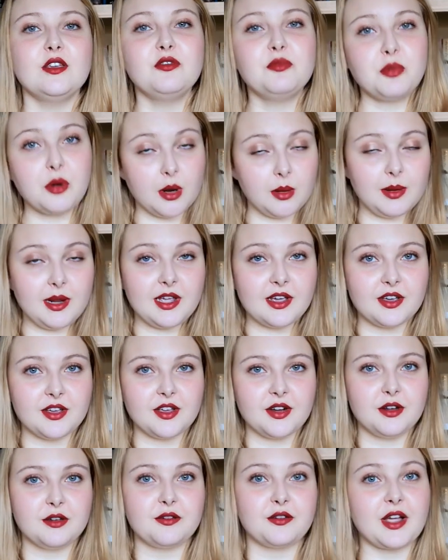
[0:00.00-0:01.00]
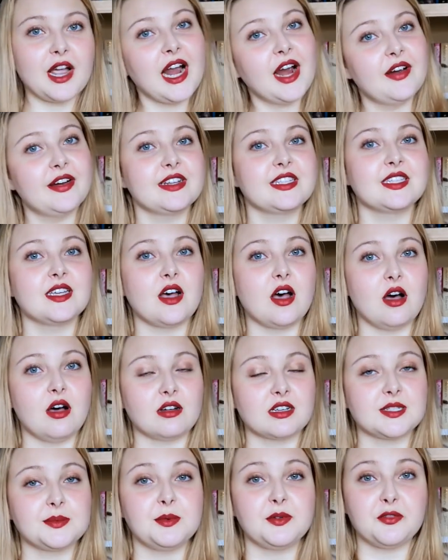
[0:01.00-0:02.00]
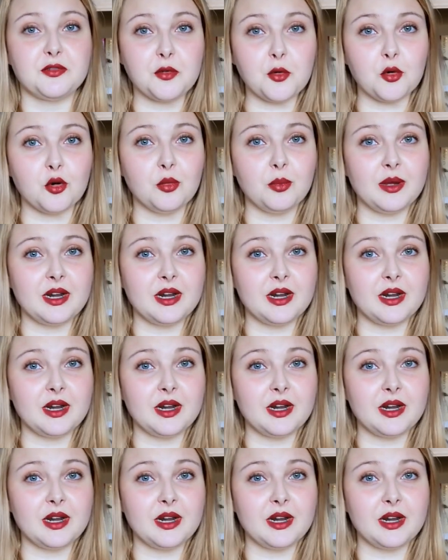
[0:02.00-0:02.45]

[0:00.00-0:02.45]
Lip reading: You've probably heard of character arcs before,